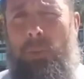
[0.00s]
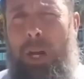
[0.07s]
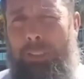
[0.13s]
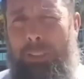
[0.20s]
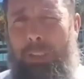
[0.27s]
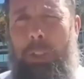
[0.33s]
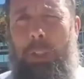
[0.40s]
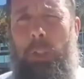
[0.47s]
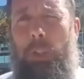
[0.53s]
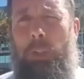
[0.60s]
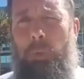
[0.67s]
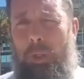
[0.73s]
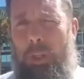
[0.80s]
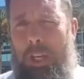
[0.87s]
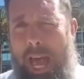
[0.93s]

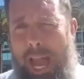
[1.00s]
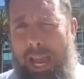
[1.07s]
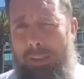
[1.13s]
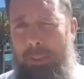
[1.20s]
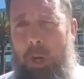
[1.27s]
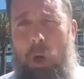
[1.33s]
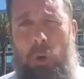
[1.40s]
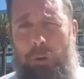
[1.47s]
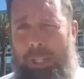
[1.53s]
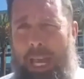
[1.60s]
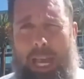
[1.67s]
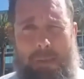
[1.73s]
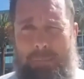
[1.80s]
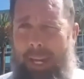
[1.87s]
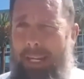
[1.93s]
prosecutors were lying the whole
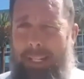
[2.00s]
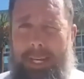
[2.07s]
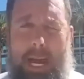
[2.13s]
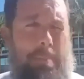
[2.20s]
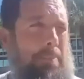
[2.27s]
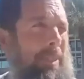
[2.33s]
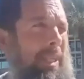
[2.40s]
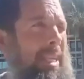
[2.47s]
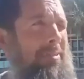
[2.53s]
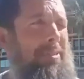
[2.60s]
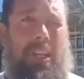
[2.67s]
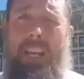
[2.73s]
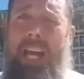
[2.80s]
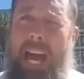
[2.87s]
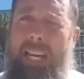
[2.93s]
time. They did not believe
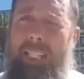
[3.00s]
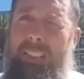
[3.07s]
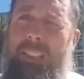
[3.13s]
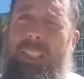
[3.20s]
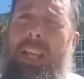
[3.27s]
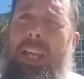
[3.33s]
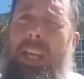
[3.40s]
the lies.